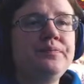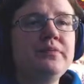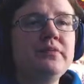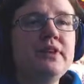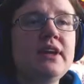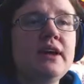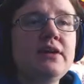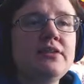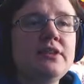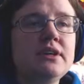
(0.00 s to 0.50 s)

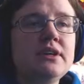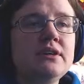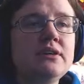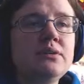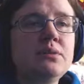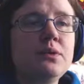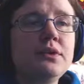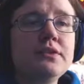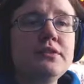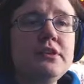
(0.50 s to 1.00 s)
Now then,
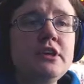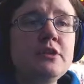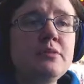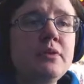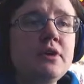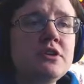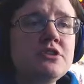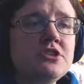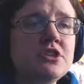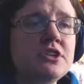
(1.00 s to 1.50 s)
what of the
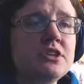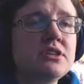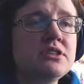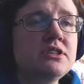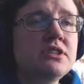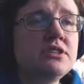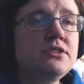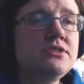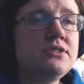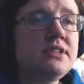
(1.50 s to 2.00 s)
Amalj'aa?
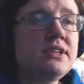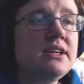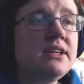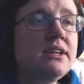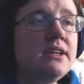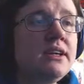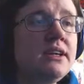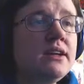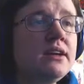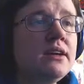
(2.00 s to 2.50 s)
Did you see
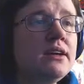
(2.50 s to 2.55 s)
any?